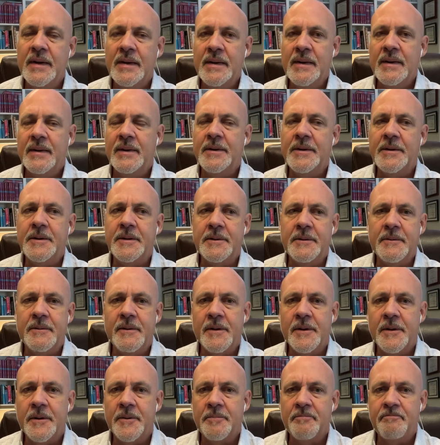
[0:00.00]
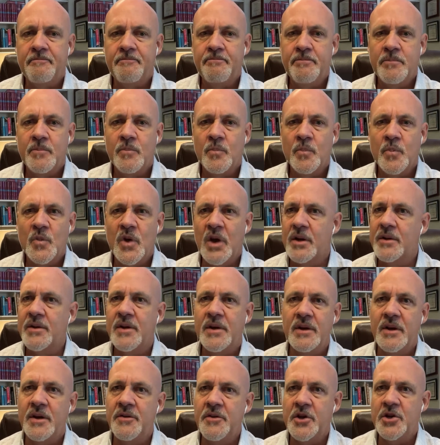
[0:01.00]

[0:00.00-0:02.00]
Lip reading: And then